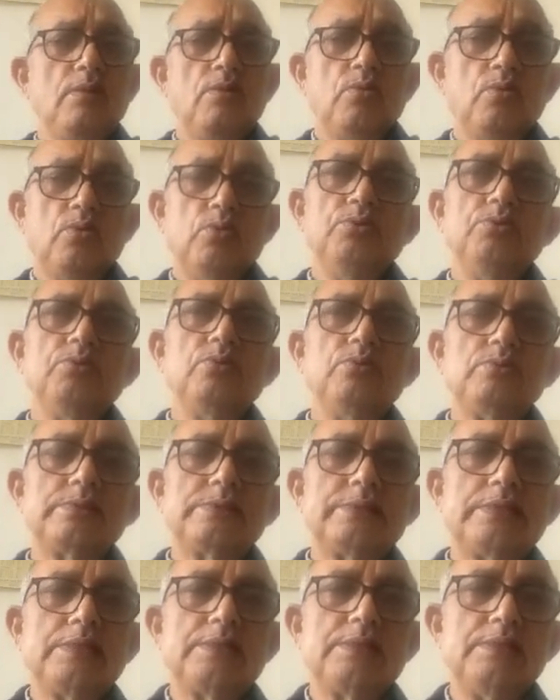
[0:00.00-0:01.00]
who knows
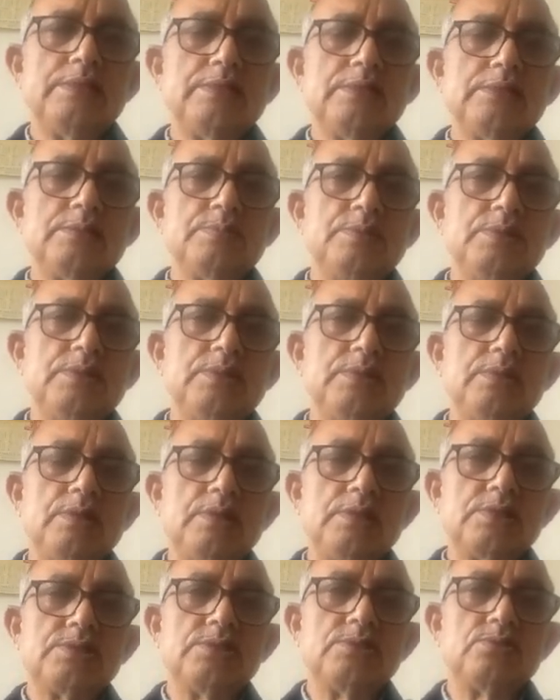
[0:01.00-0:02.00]
that it is being
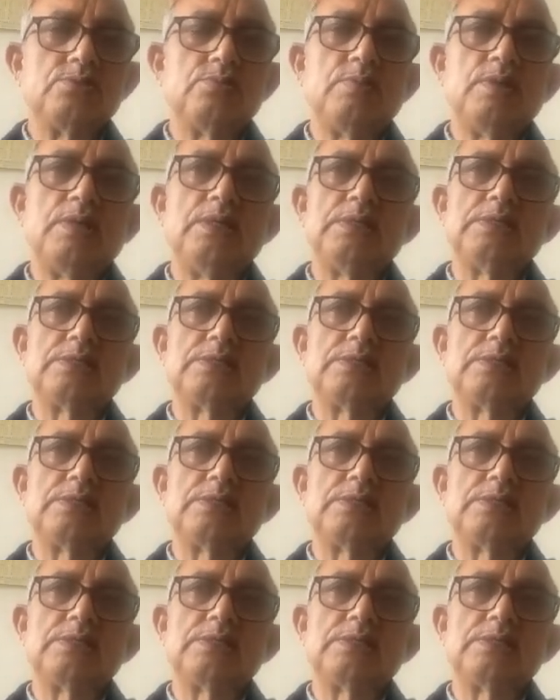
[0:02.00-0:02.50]
listened to by a